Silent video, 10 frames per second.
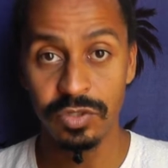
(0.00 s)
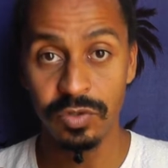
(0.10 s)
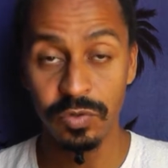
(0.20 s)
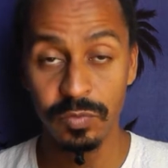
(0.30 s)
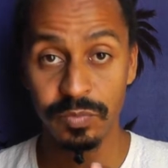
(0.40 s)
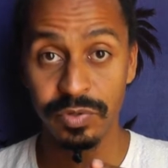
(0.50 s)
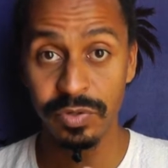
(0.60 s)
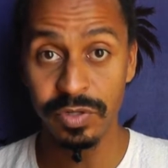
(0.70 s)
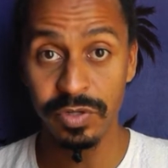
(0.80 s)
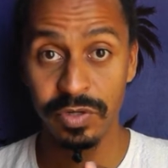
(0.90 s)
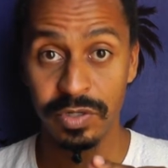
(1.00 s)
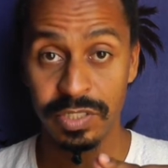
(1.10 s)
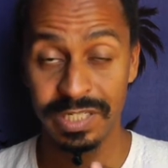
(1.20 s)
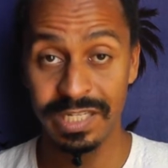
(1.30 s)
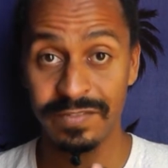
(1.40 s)
to pull
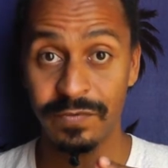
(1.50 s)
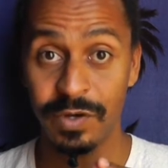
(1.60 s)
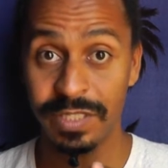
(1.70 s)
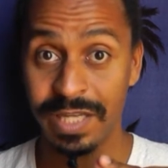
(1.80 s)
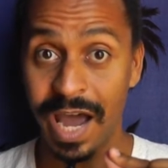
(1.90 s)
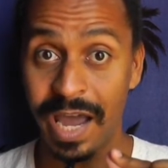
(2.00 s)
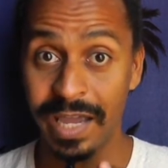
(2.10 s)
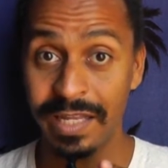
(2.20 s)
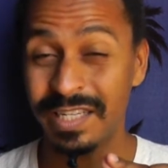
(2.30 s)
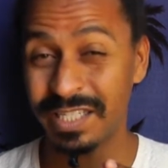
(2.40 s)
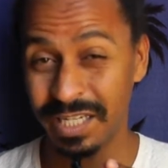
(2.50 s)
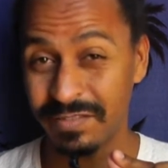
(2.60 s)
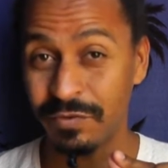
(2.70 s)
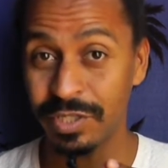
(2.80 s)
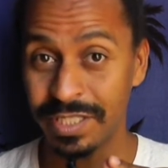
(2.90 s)
your chest voice higher, the
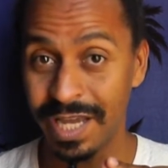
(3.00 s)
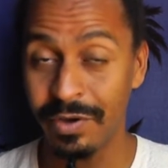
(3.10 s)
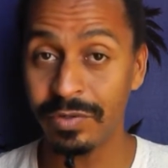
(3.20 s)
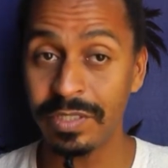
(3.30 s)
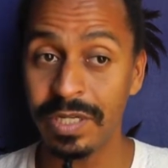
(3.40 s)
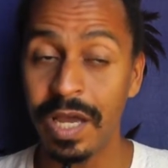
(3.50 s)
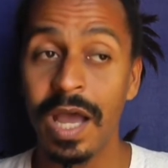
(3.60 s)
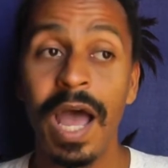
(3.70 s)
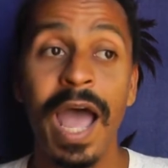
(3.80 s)
chest voice sound,